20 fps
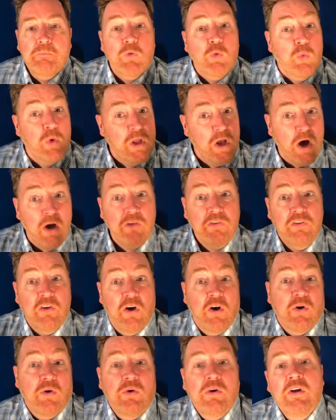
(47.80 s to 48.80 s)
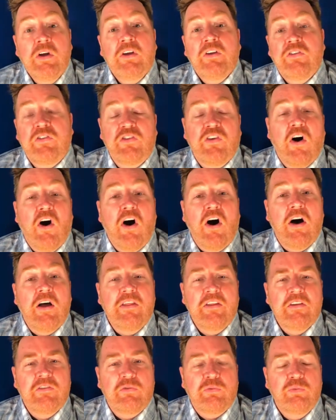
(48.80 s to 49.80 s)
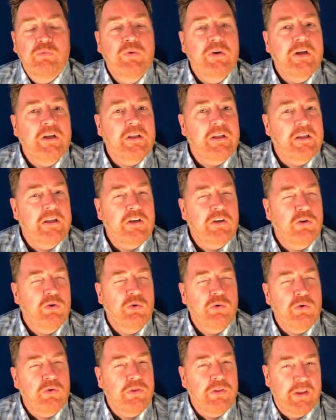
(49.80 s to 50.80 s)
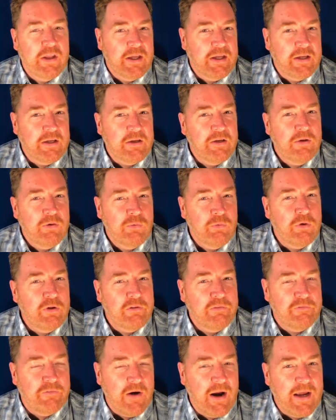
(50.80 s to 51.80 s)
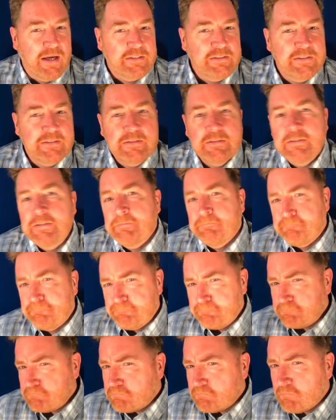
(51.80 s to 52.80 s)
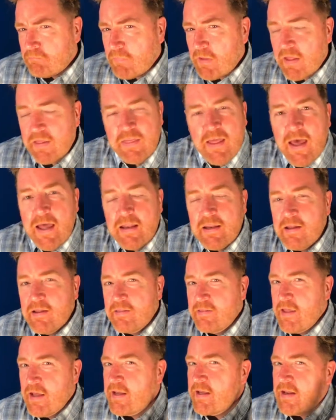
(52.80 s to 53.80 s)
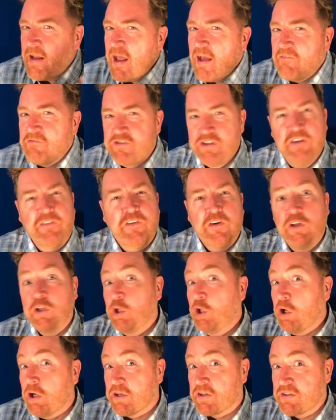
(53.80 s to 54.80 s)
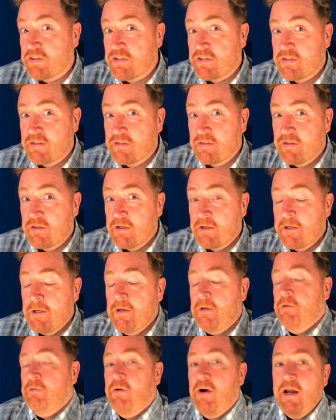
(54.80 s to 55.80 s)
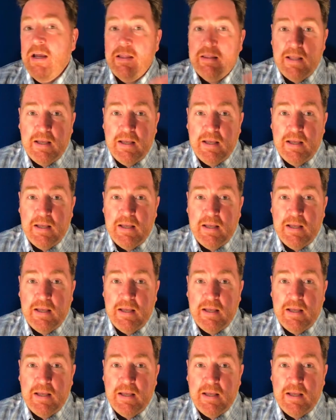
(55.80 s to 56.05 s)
We also saw this really cool thing with fractions that they can have different looks, right?